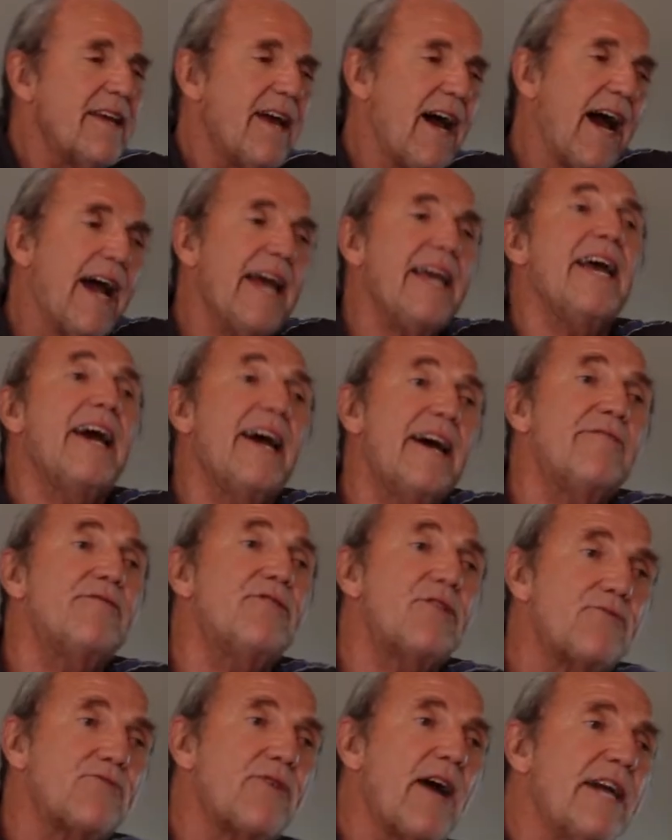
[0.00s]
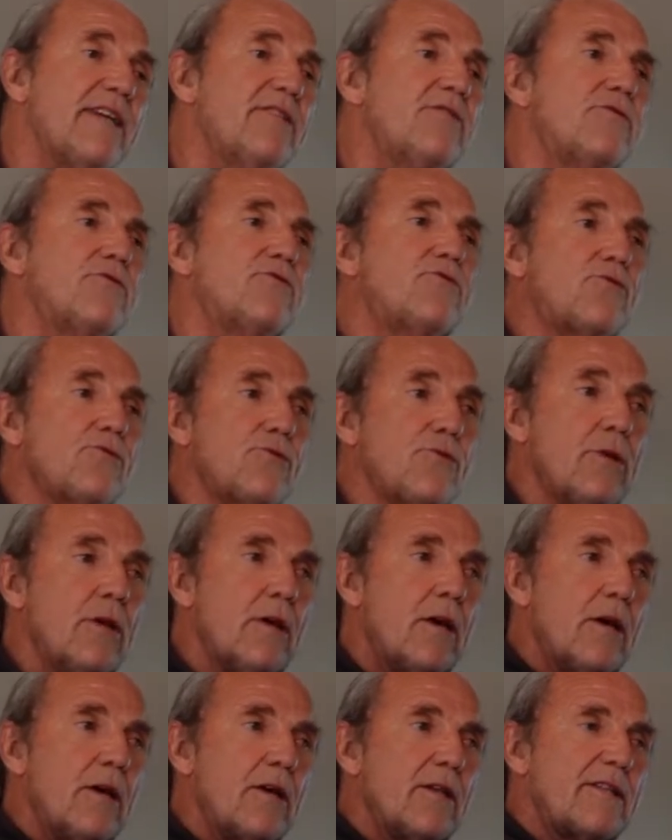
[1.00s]
I have the right to
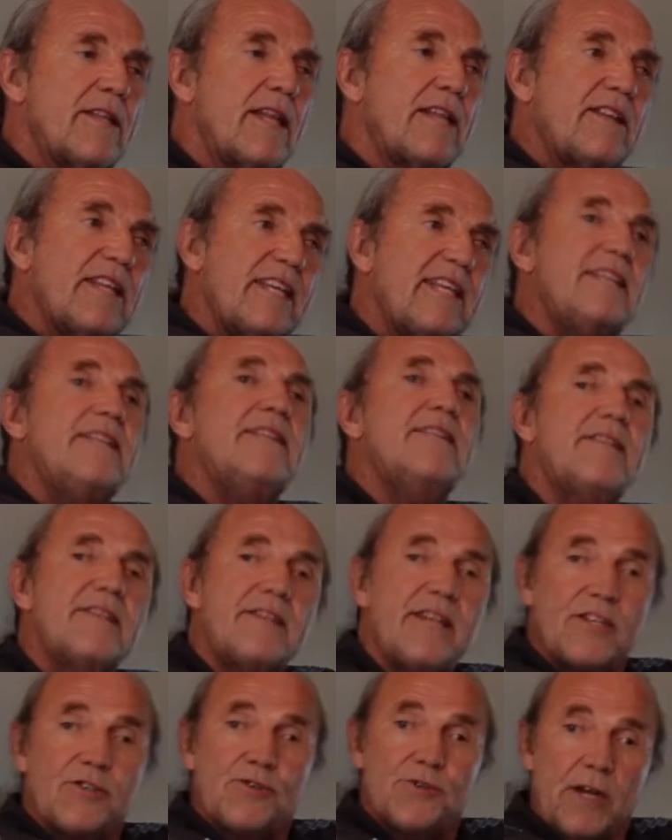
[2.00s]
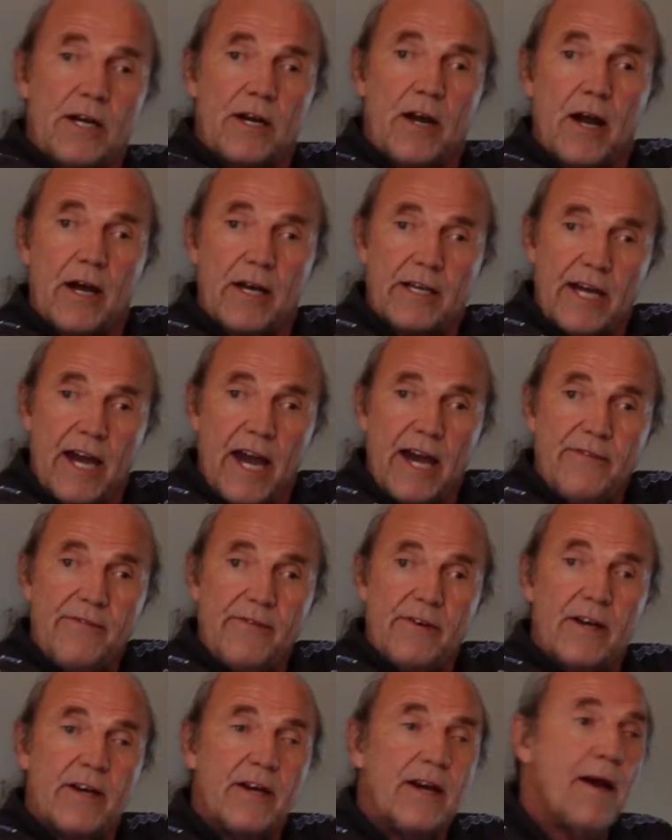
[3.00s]
that in the National Archive,
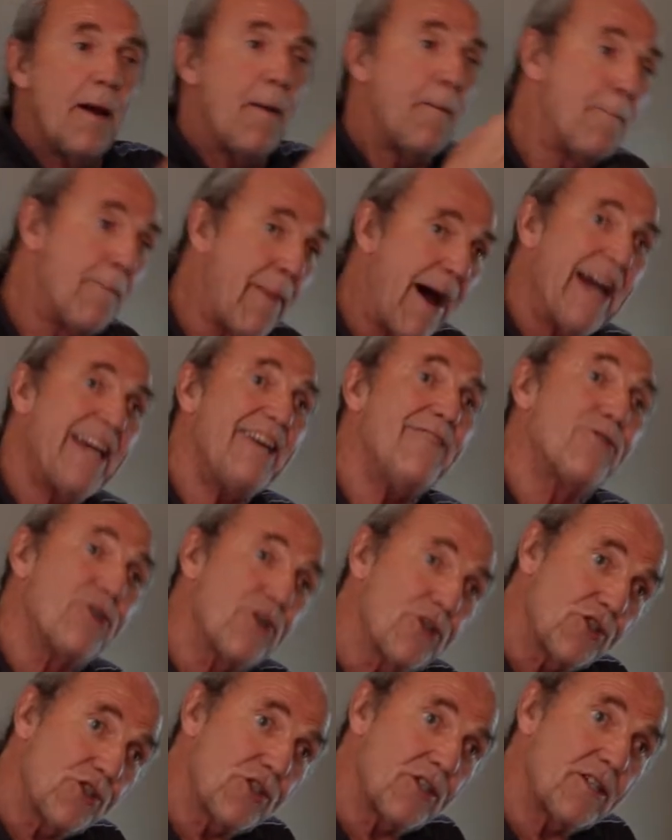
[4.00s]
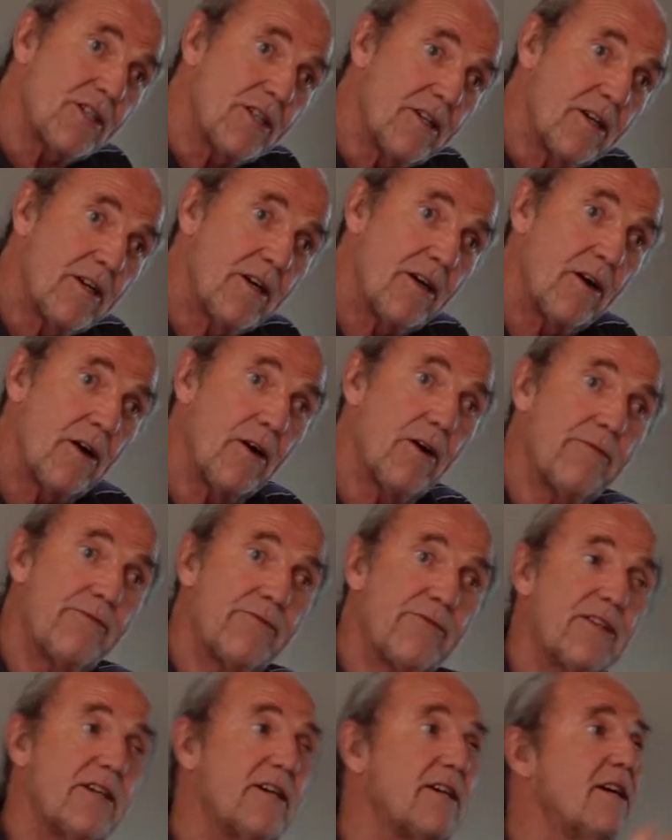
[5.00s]
my version of
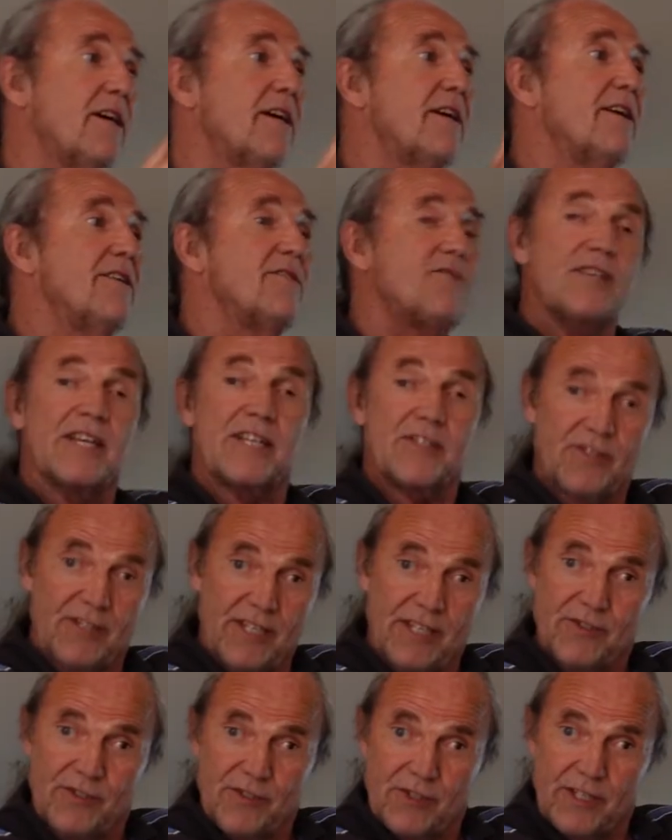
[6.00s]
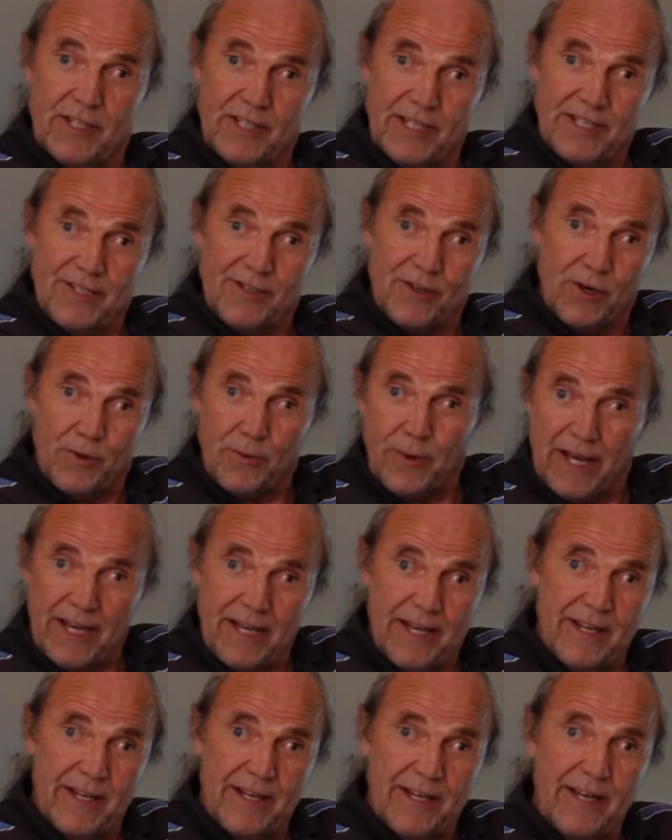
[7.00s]
the 60s in Norway
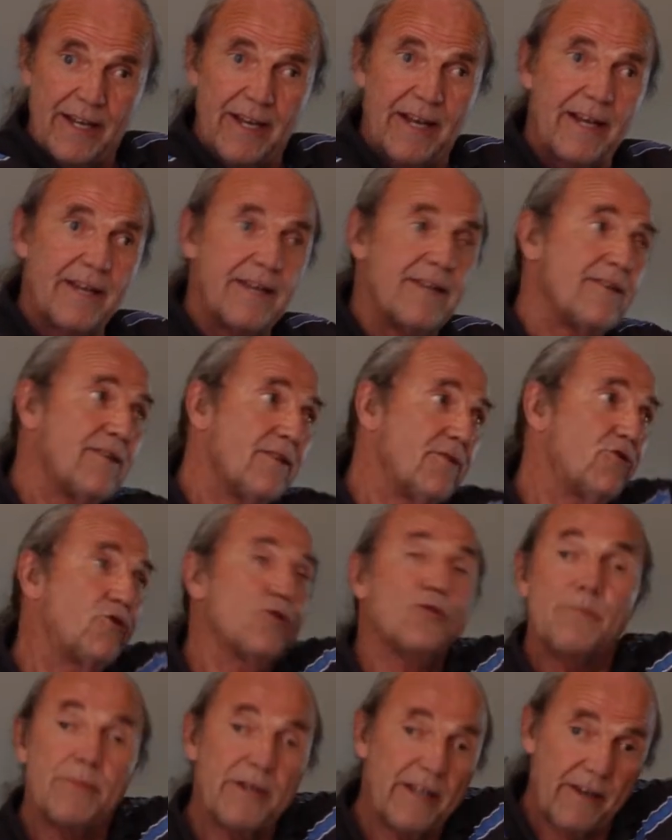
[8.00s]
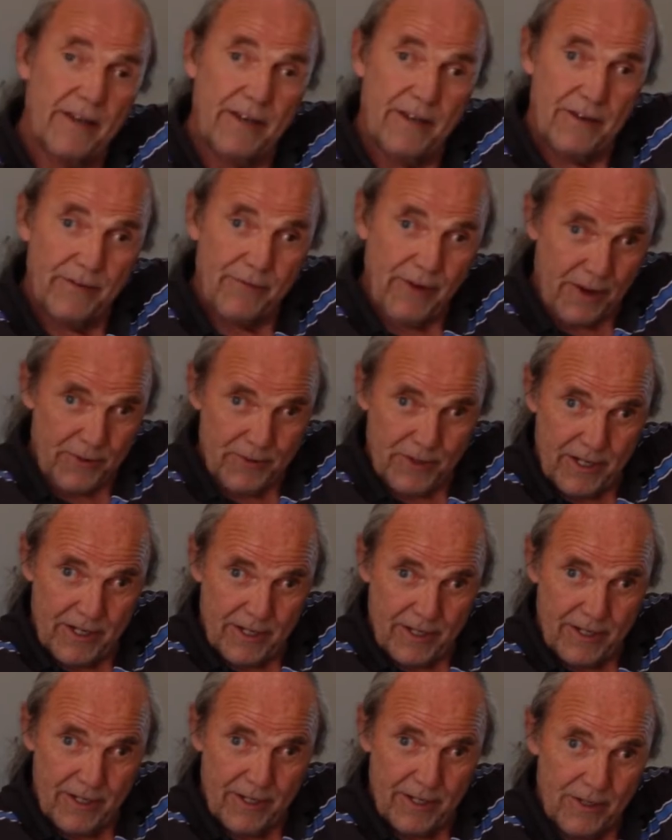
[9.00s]
should be found.
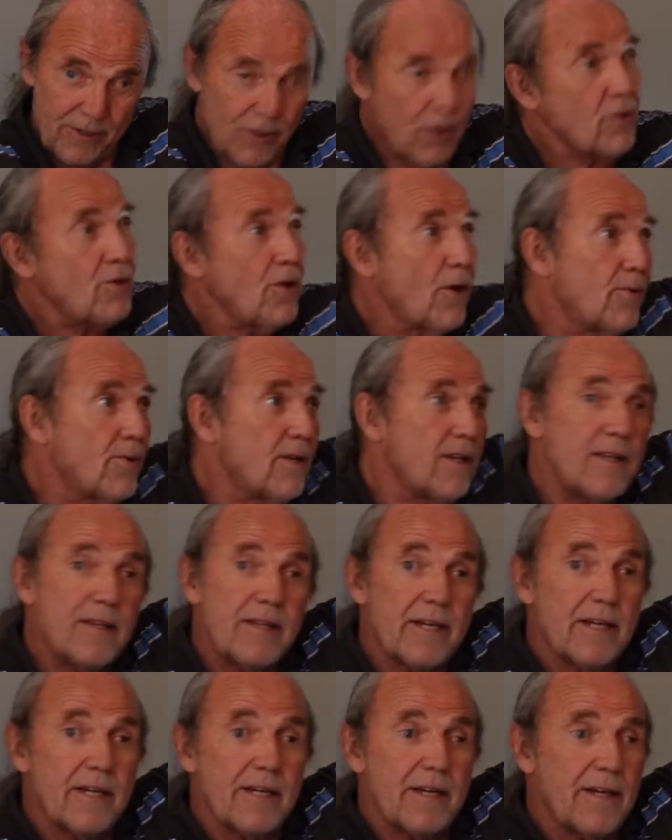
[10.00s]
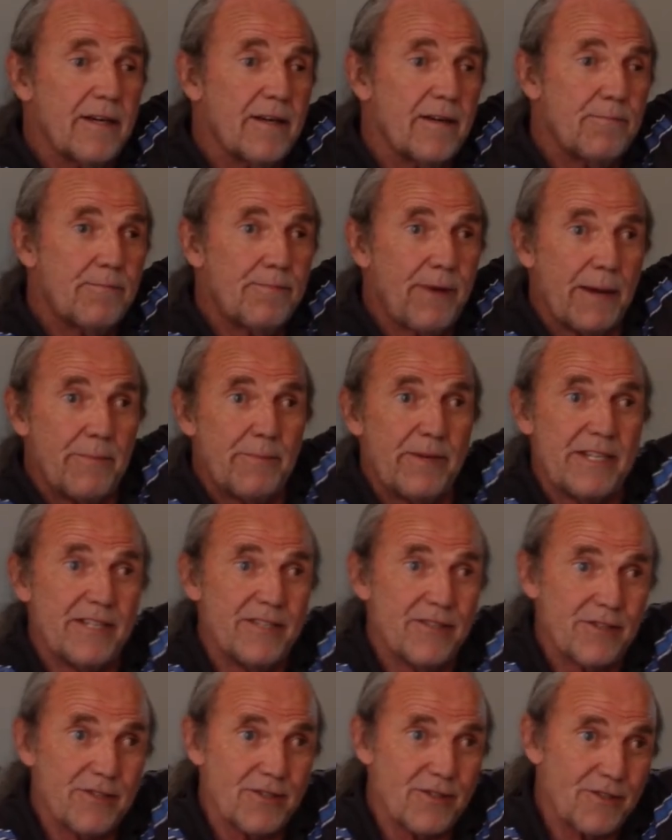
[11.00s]
Not only the Prime
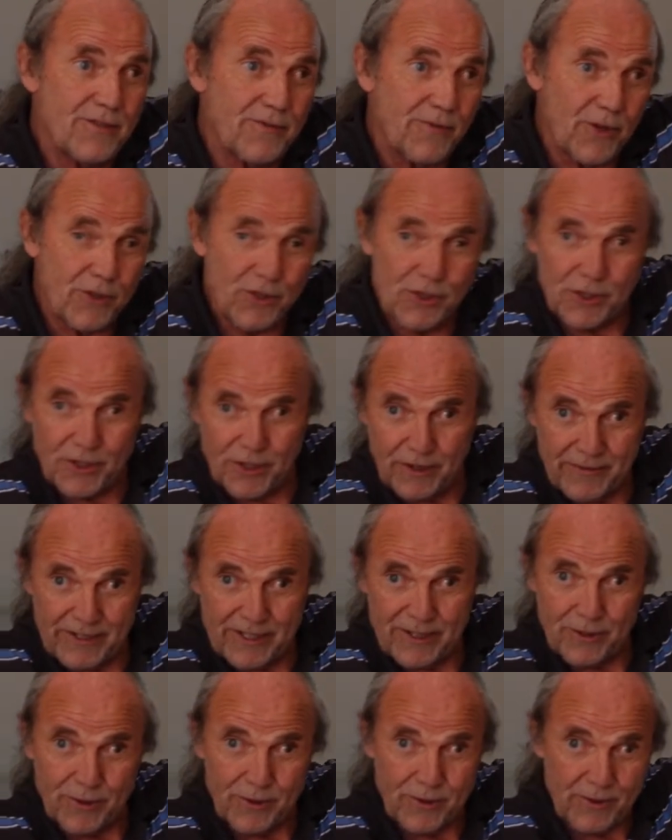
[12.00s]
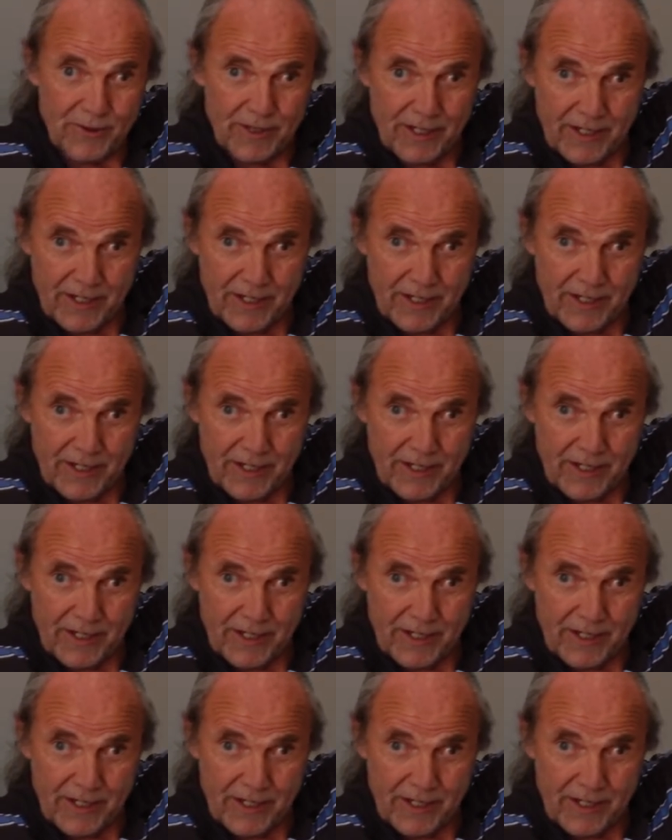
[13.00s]
Minister's version of it or